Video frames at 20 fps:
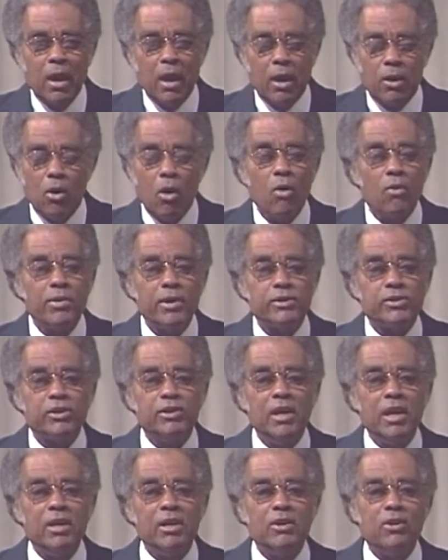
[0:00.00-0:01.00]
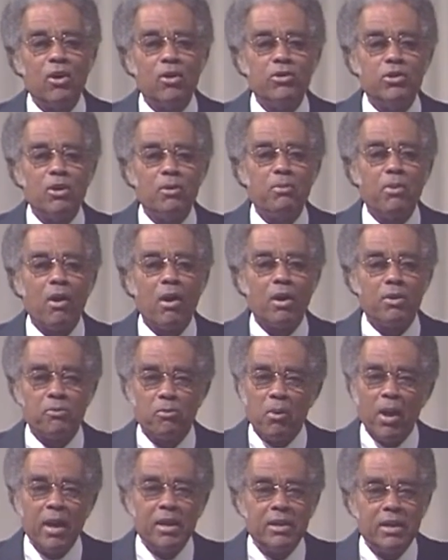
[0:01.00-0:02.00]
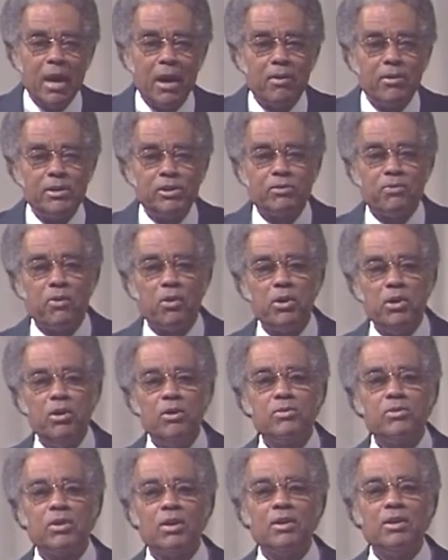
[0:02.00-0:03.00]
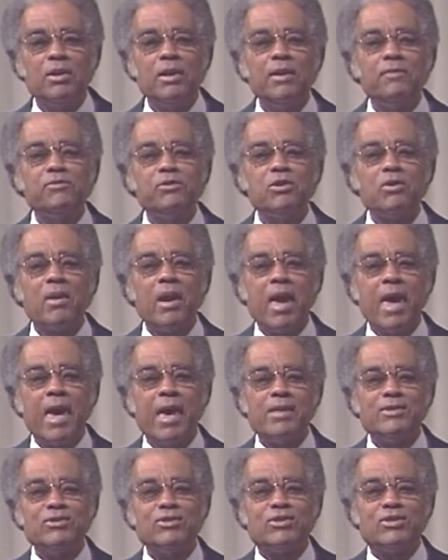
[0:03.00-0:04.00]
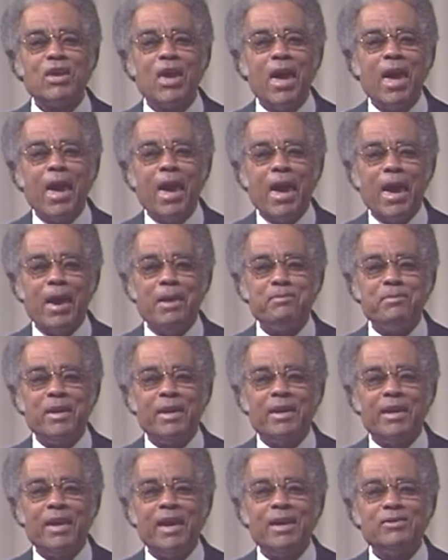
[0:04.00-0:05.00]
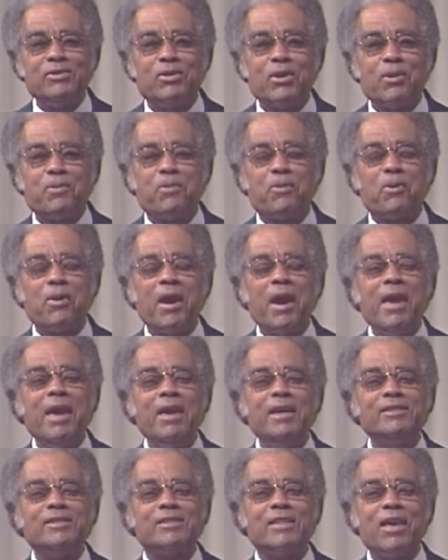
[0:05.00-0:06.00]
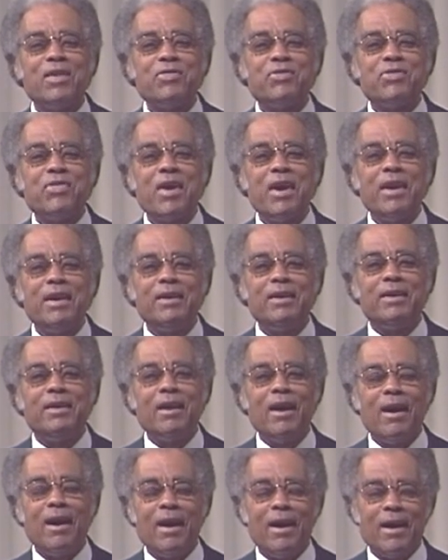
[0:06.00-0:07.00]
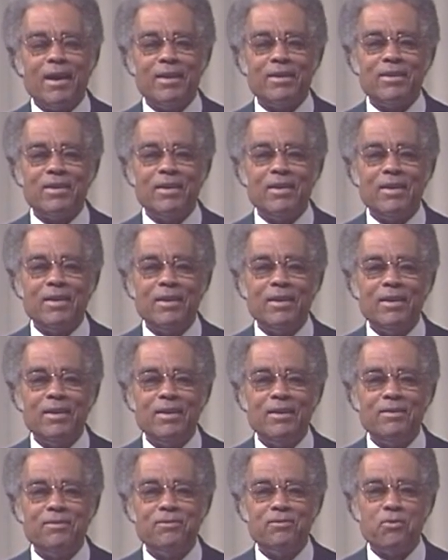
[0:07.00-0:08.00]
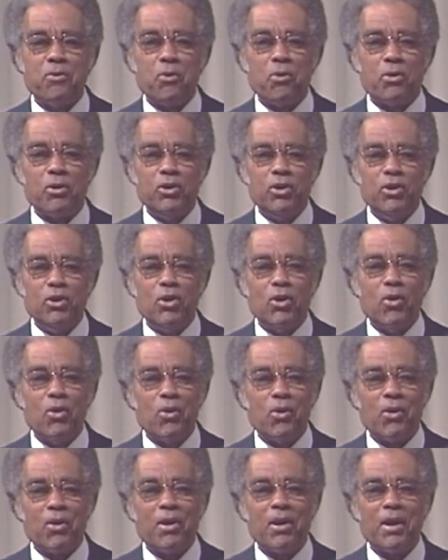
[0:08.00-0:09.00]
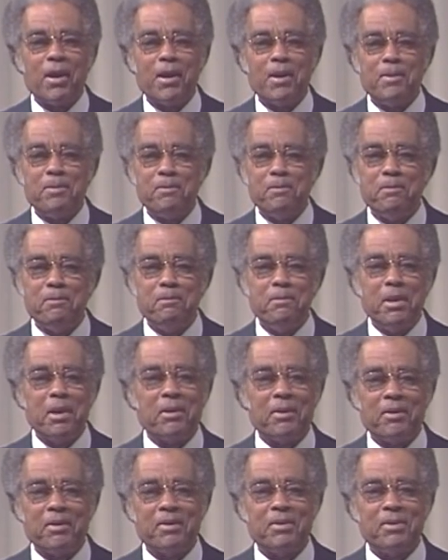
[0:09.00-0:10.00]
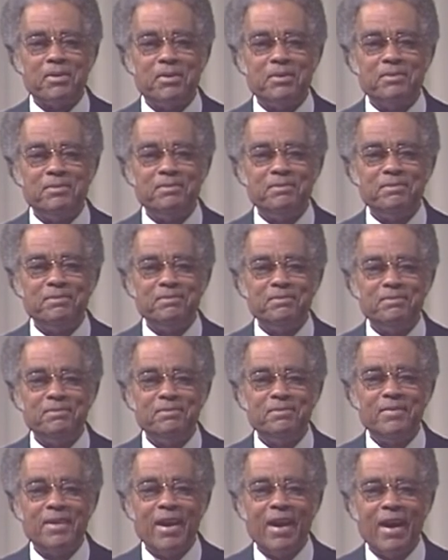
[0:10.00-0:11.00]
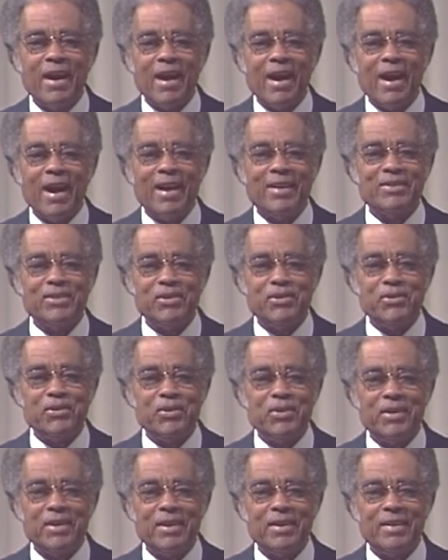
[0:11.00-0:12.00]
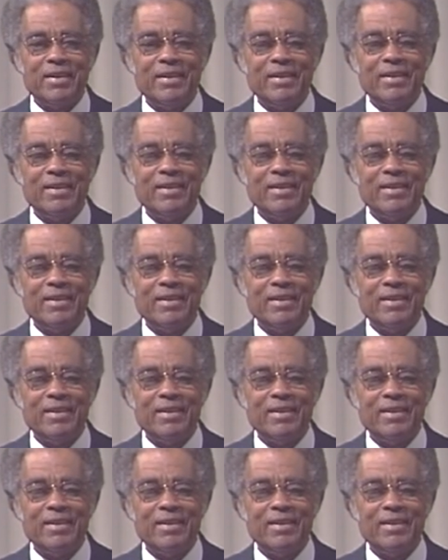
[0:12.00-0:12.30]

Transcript: And all that's needed on your part right now is for you to lift your hands and begin to praise and thank God for your miracle. Hallelujah.